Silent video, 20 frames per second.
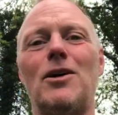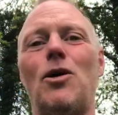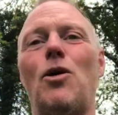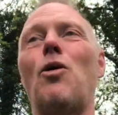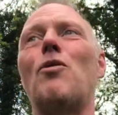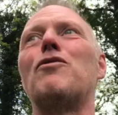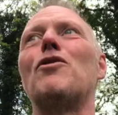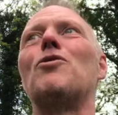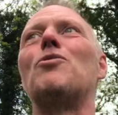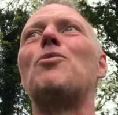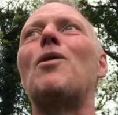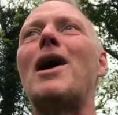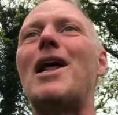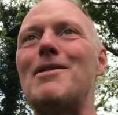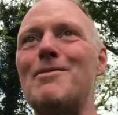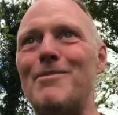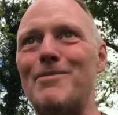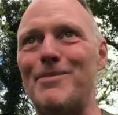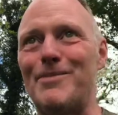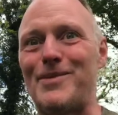
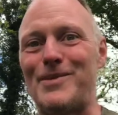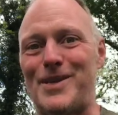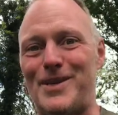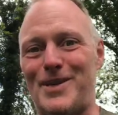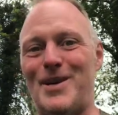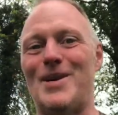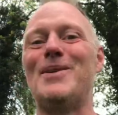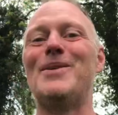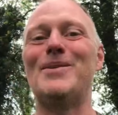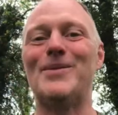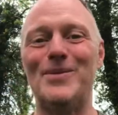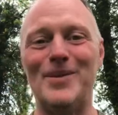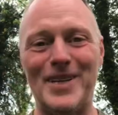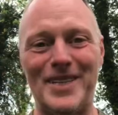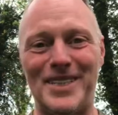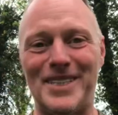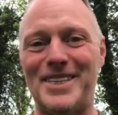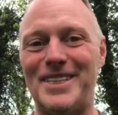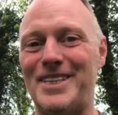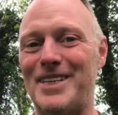overwhelmed
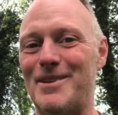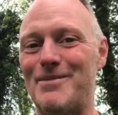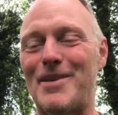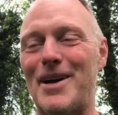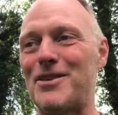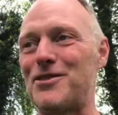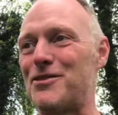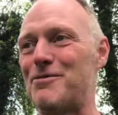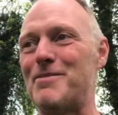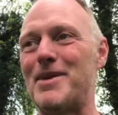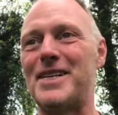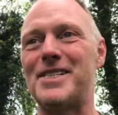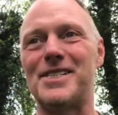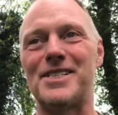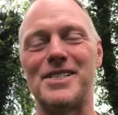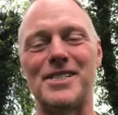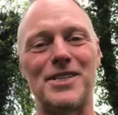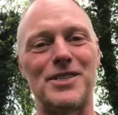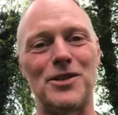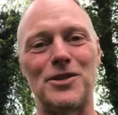with the amount of
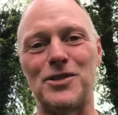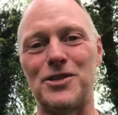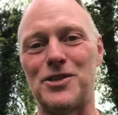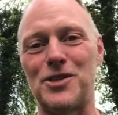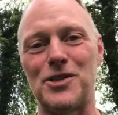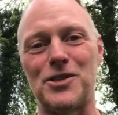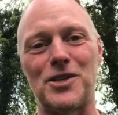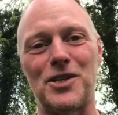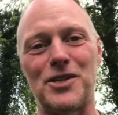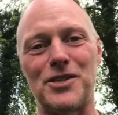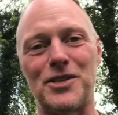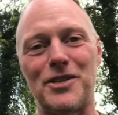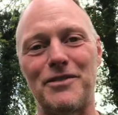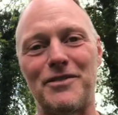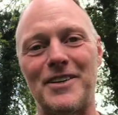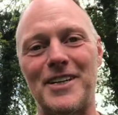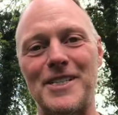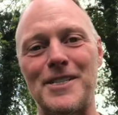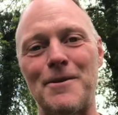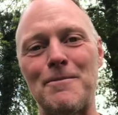medicine that's just under your
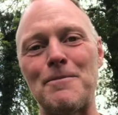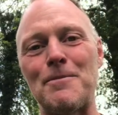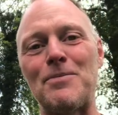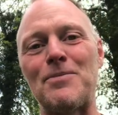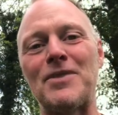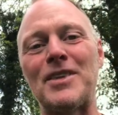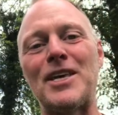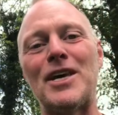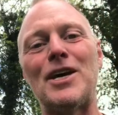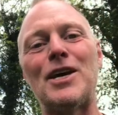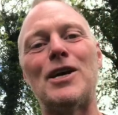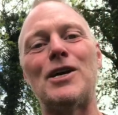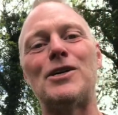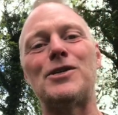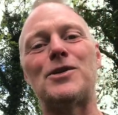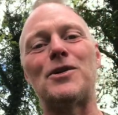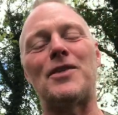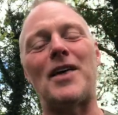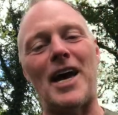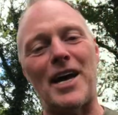feet.
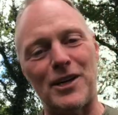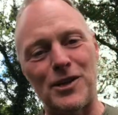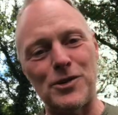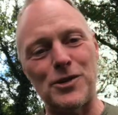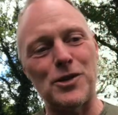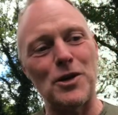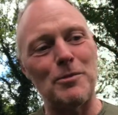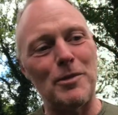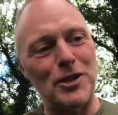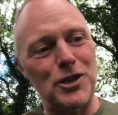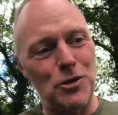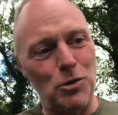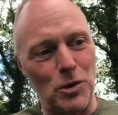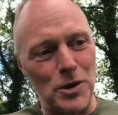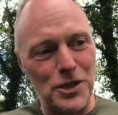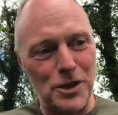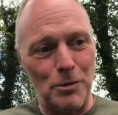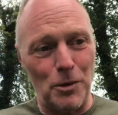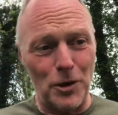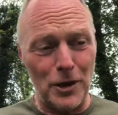So thank you so much
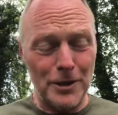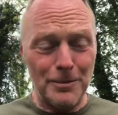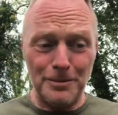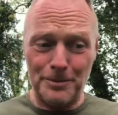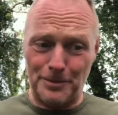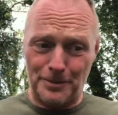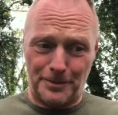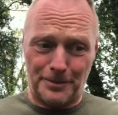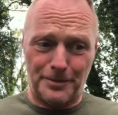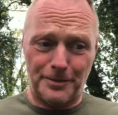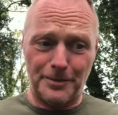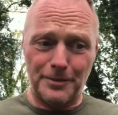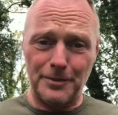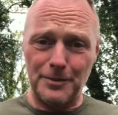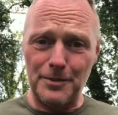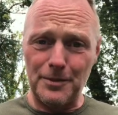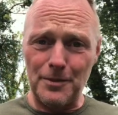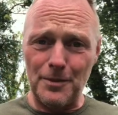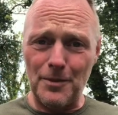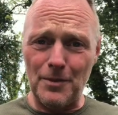once more,
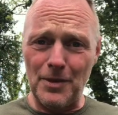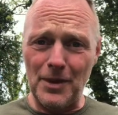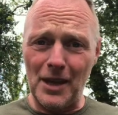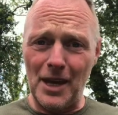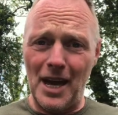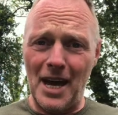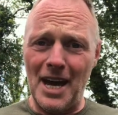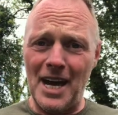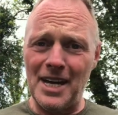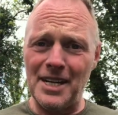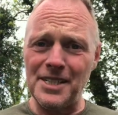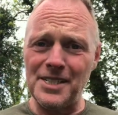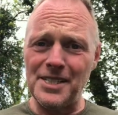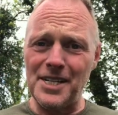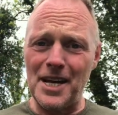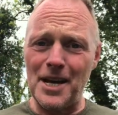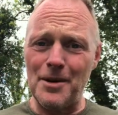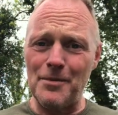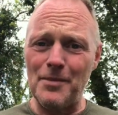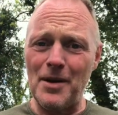and
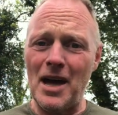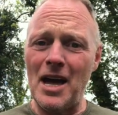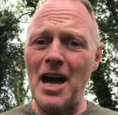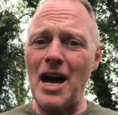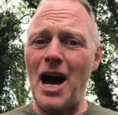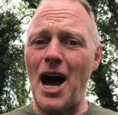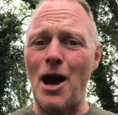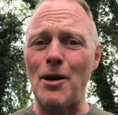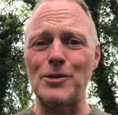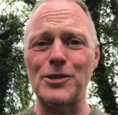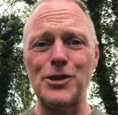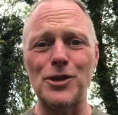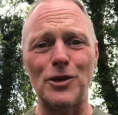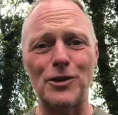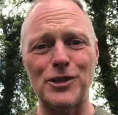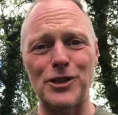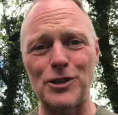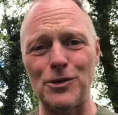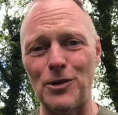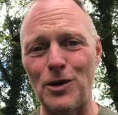I will
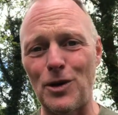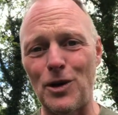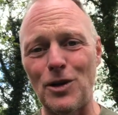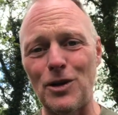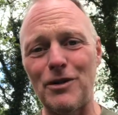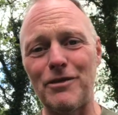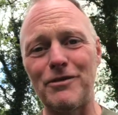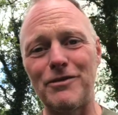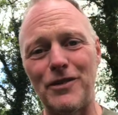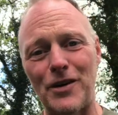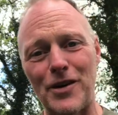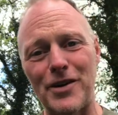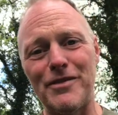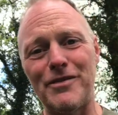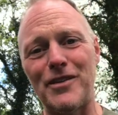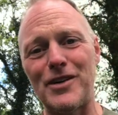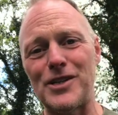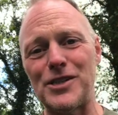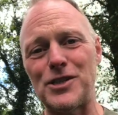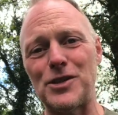talk to you all very,
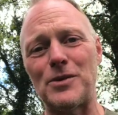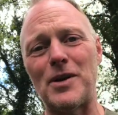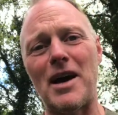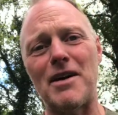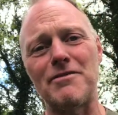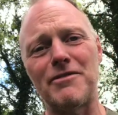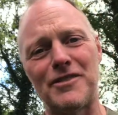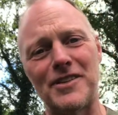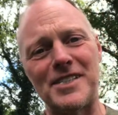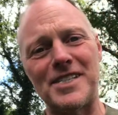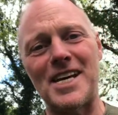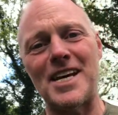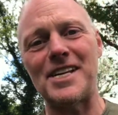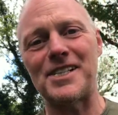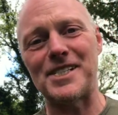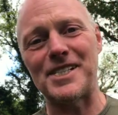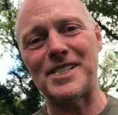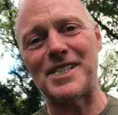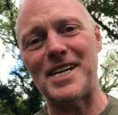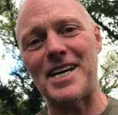very soon. Have a
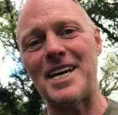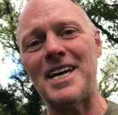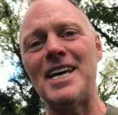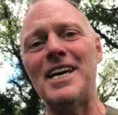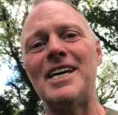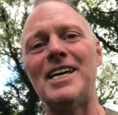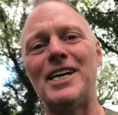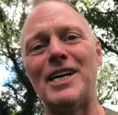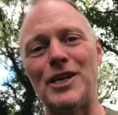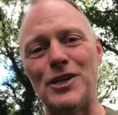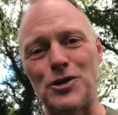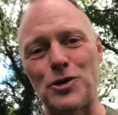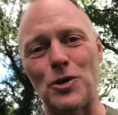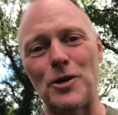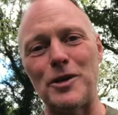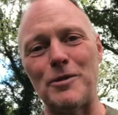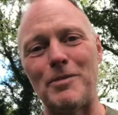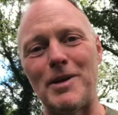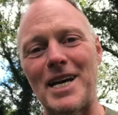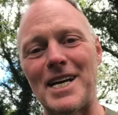fantastic day,
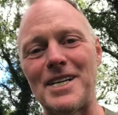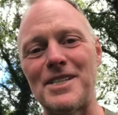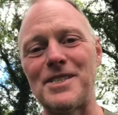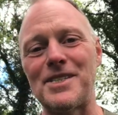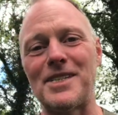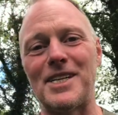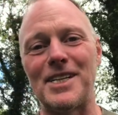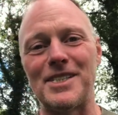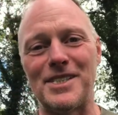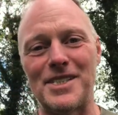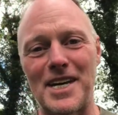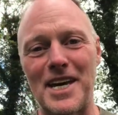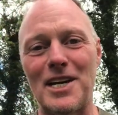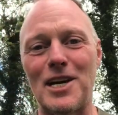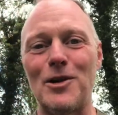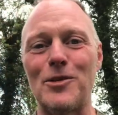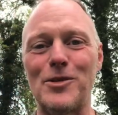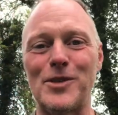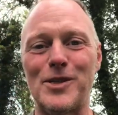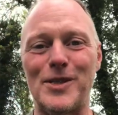enjoy the plants and say
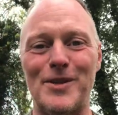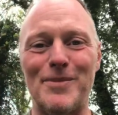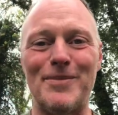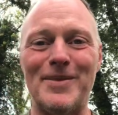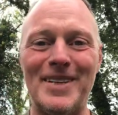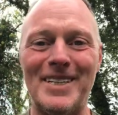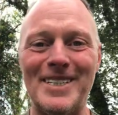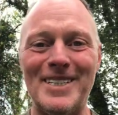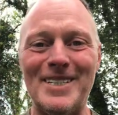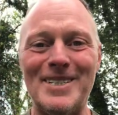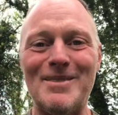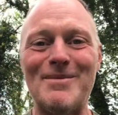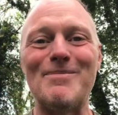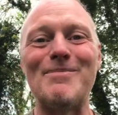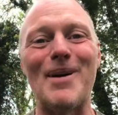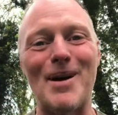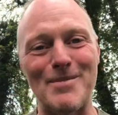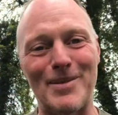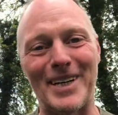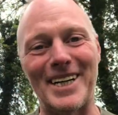hello to them.
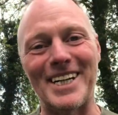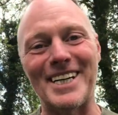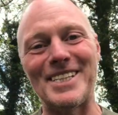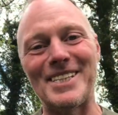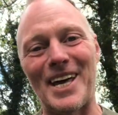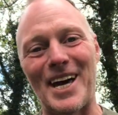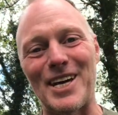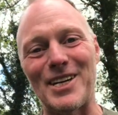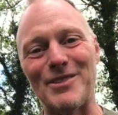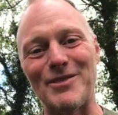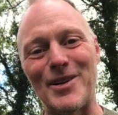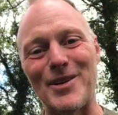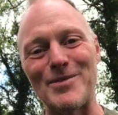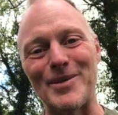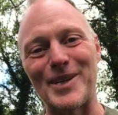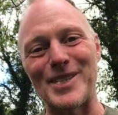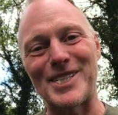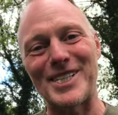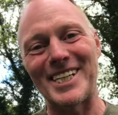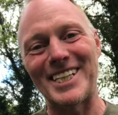Bye bye. Thank you very
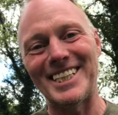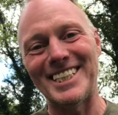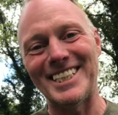much.